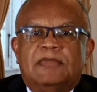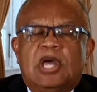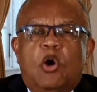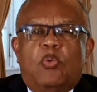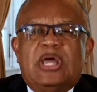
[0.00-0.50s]

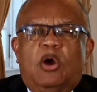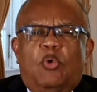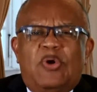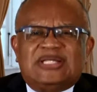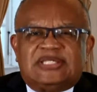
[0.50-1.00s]
We are
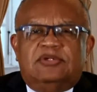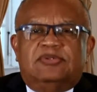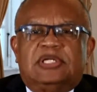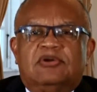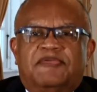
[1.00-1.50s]
resolute
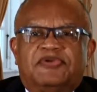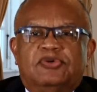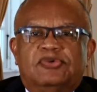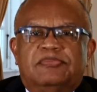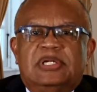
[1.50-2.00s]
in our
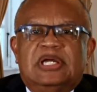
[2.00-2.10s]
view